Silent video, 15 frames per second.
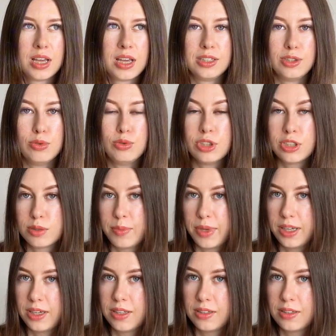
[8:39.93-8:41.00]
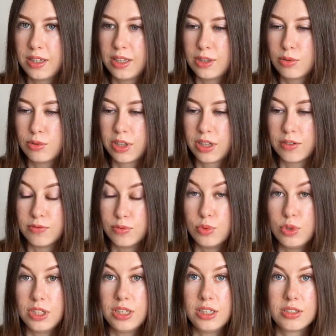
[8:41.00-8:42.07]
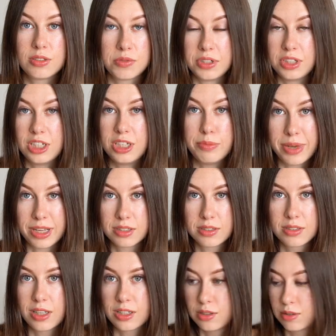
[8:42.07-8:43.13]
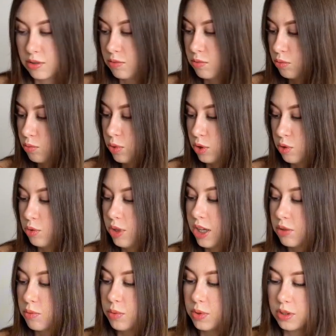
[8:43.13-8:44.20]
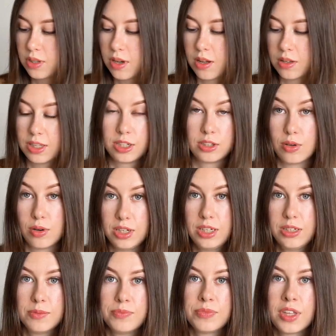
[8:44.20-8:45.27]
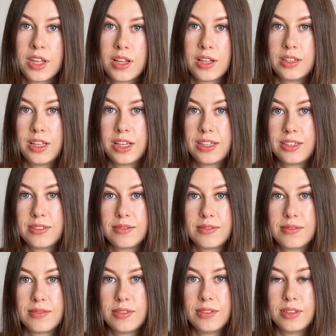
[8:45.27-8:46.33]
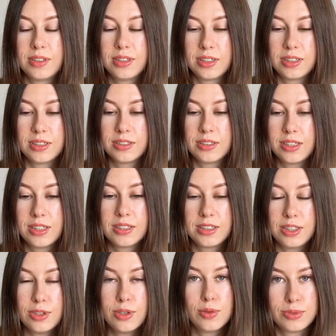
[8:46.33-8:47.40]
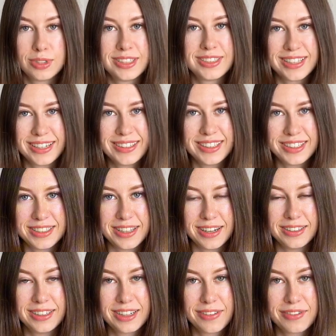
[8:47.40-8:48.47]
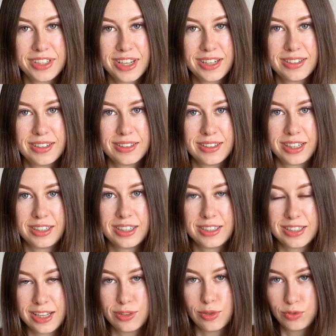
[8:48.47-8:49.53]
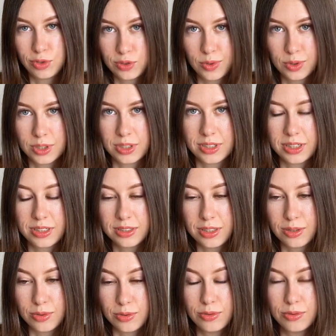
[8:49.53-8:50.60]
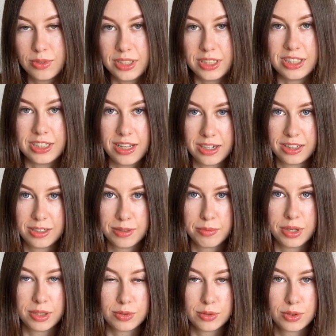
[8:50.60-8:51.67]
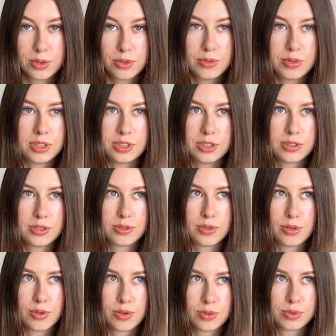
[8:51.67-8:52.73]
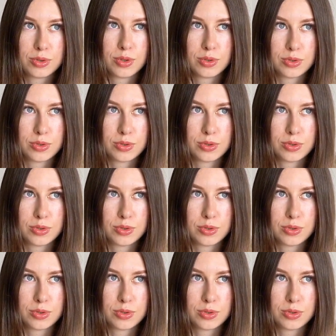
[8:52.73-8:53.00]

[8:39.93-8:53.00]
and you just make it into like a woody, screechy mess. That's what you get with Lac.ton.ic. Like, you know, the scent is there, like I've said, like the scent of Cheirosa 62 is there, but also it's just so